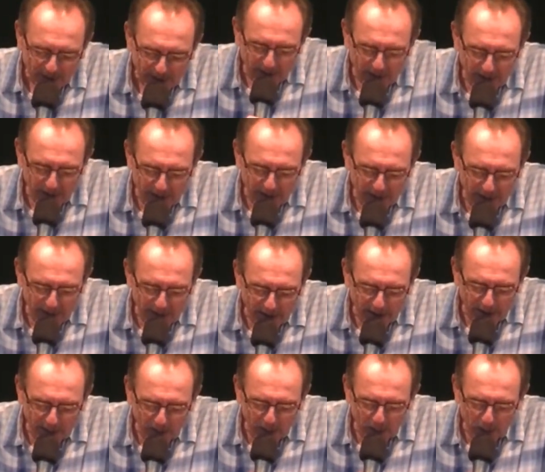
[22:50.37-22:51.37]
And
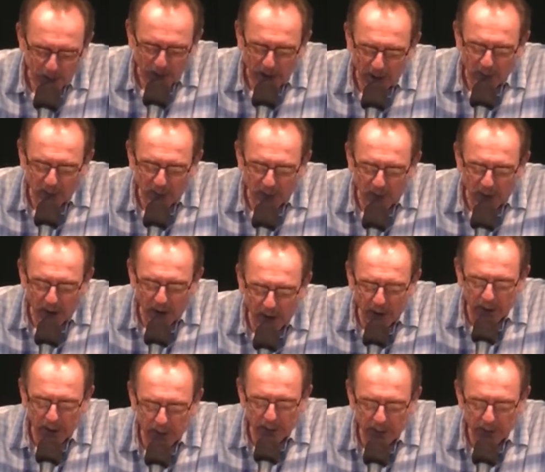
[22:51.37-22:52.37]
uh, what I
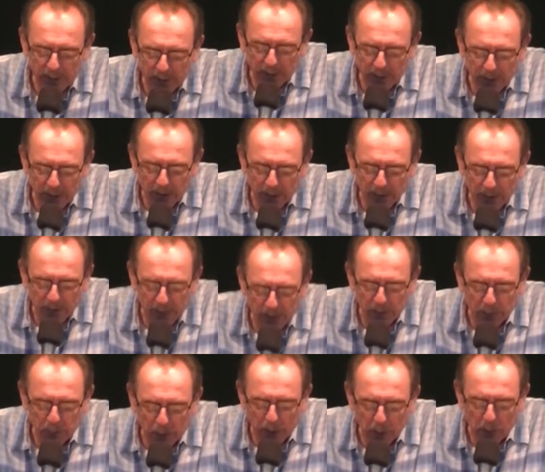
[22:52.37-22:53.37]
find in
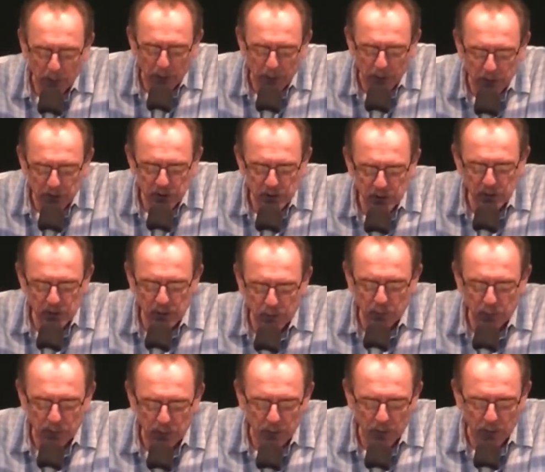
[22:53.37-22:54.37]
in my
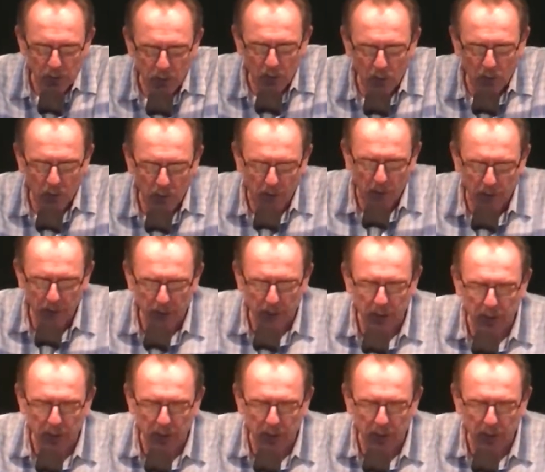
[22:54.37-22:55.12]
relationship with the Lord,